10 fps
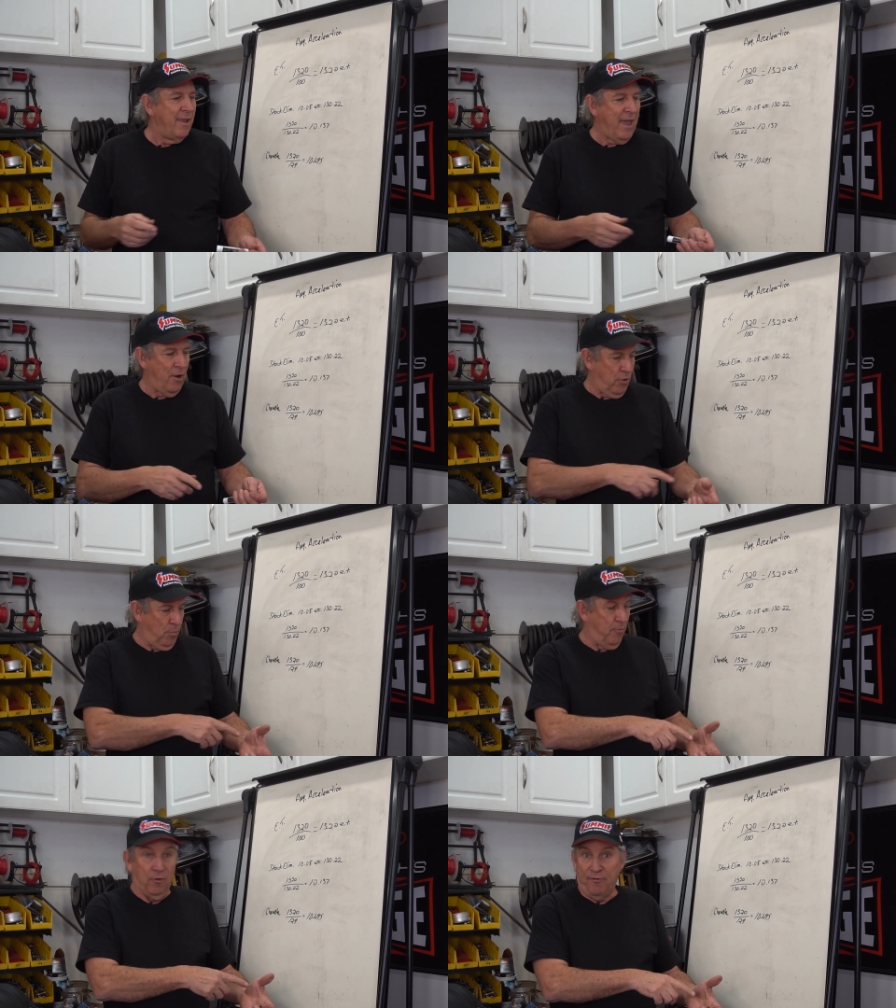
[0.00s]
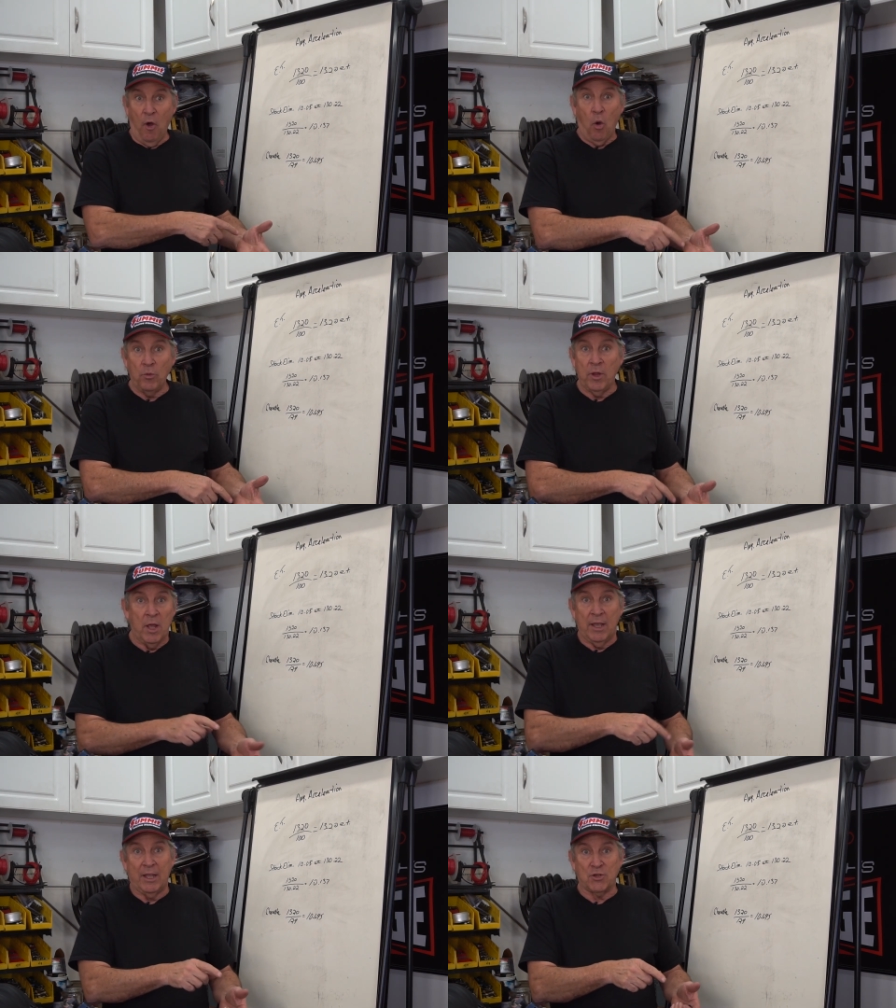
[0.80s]
or your, your phone,
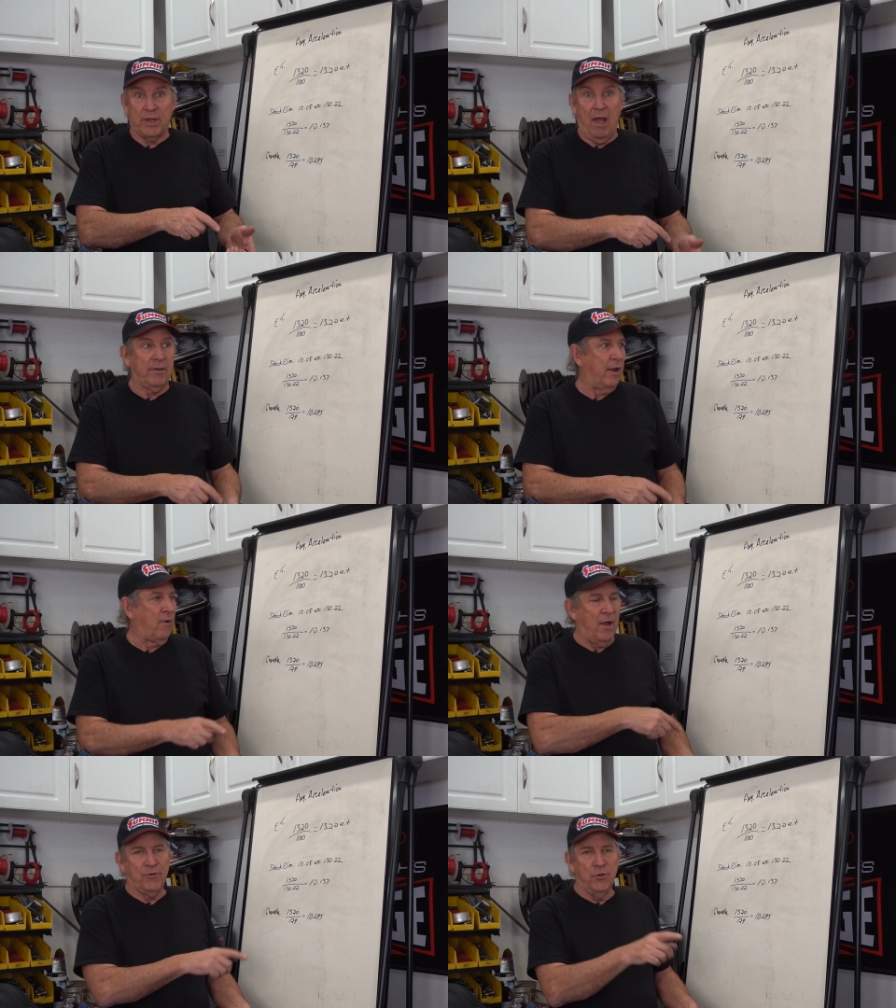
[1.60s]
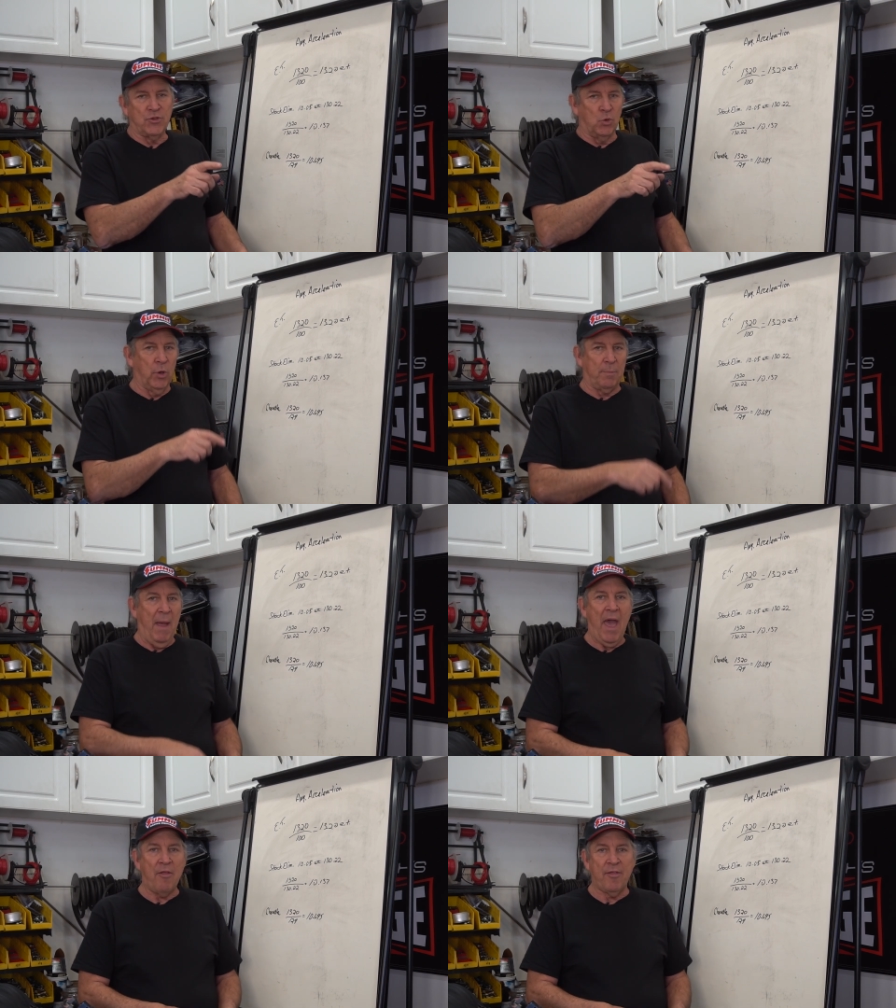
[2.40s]
get your calculator out, do some quick
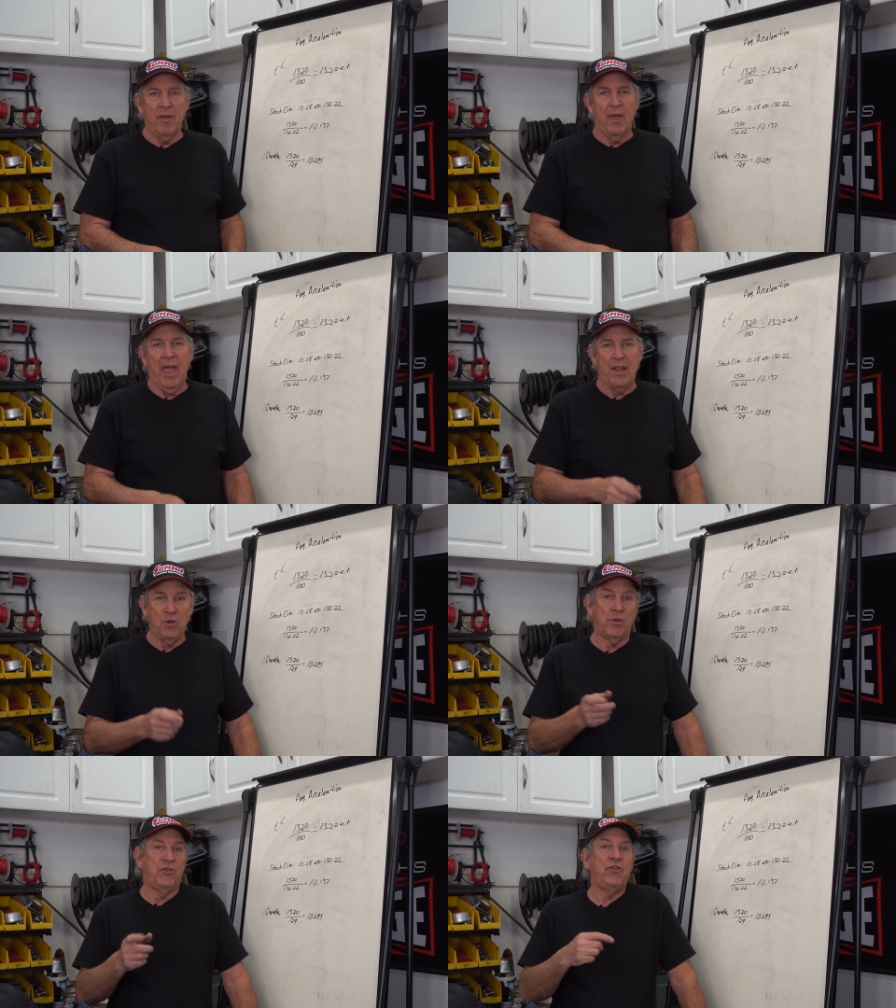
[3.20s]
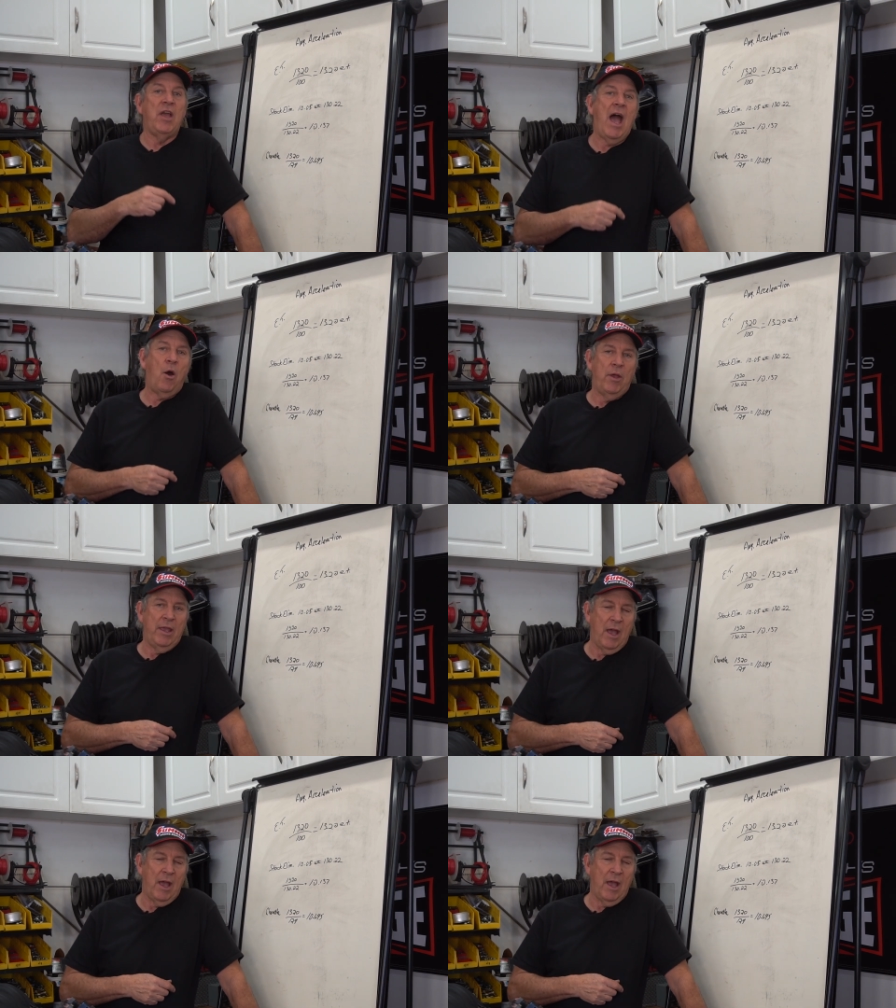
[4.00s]
math, and you can see how